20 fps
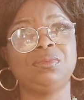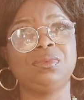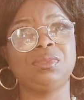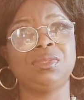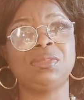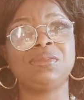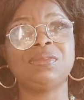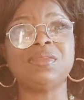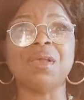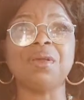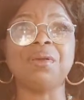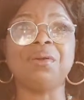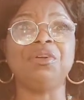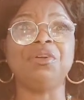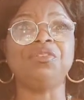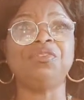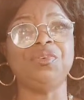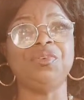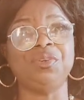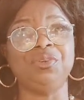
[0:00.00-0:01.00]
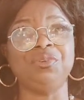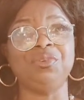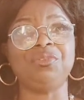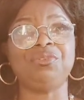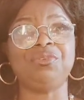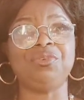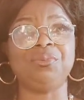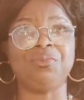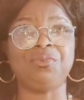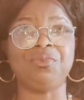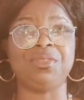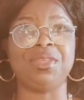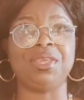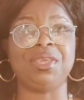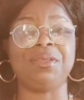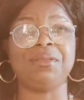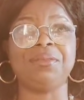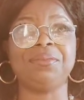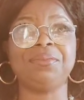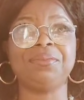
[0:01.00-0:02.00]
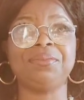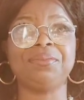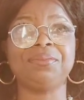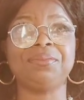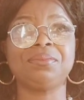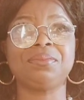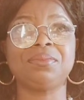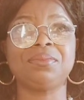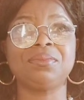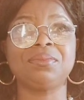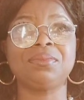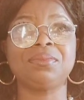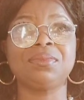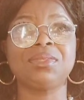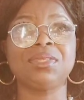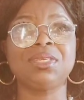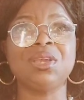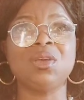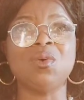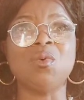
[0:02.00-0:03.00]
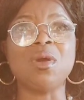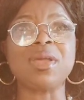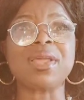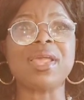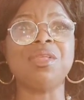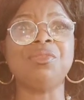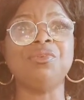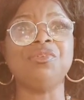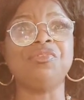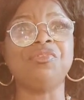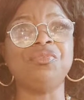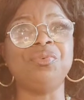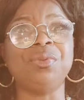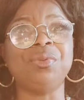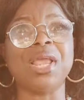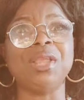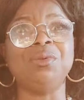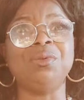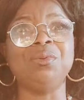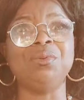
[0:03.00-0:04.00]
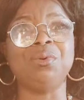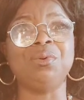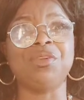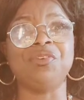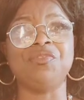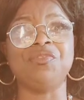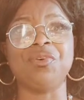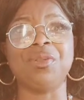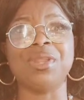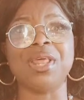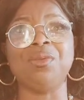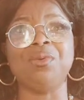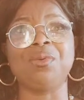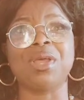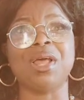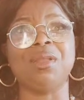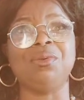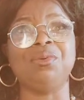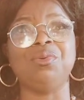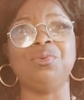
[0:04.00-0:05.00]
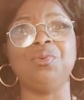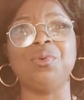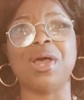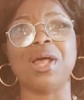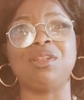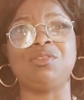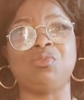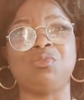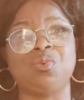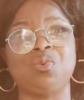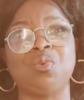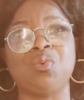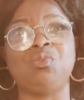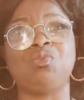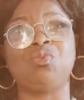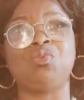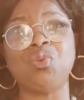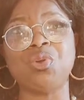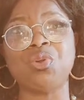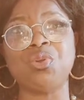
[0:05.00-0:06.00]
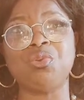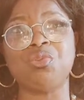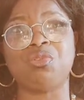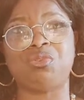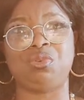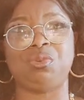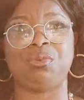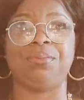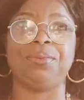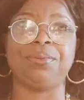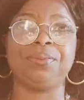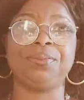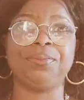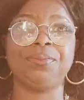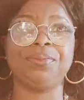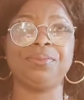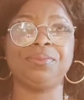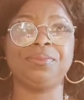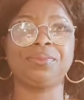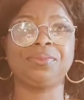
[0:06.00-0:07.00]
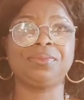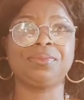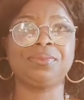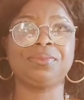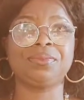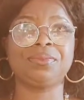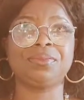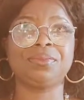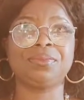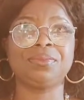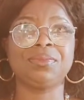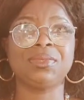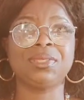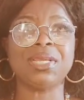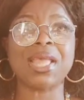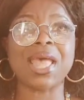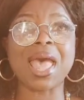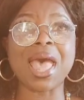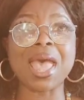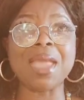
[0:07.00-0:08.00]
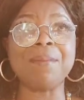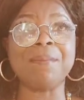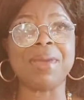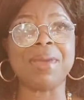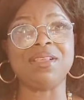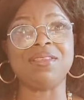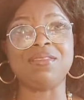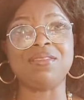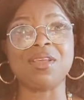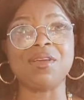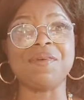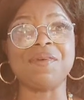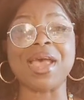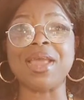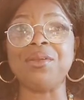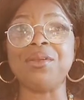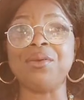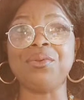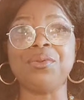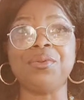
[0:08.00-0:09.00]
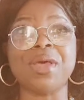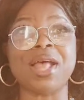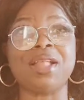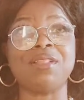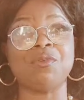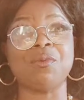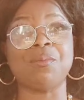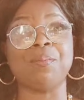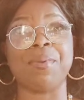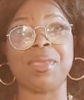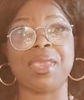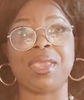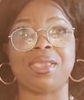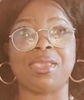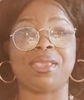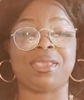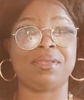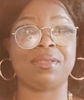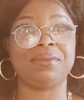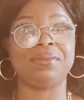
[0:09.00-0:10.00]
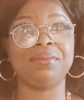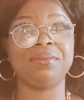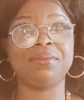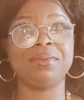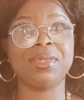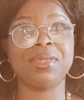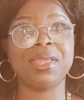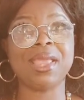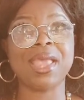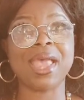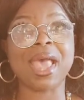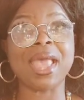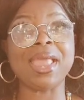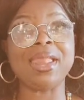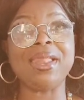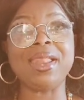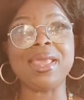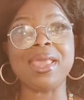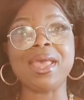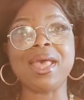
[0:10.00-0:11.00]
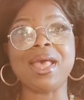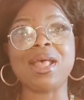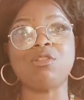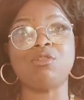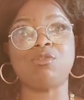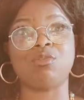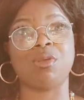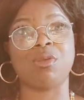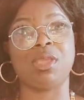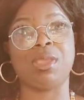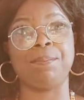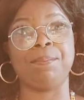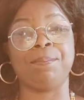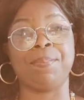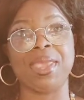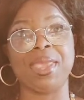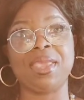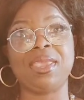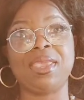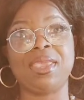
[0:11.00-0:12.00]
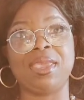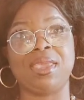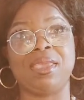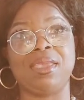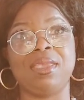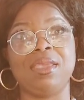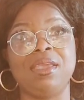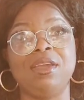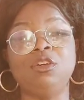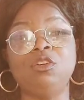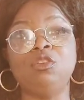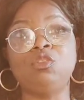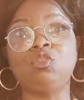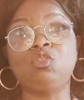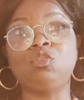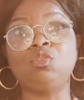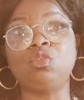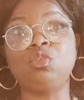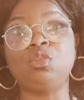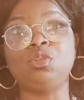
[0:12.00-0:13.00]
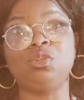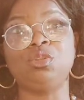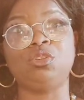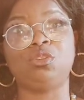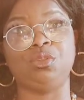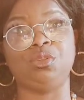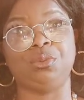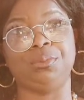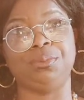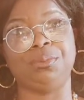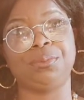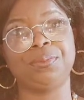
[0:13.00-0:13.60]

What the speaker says: Thank God for YouTube today. What kind of food are you looking for that you cannot know how to cook through YouTube? I myself, I don't know how to bake. I learned how to bake cake through YouTube.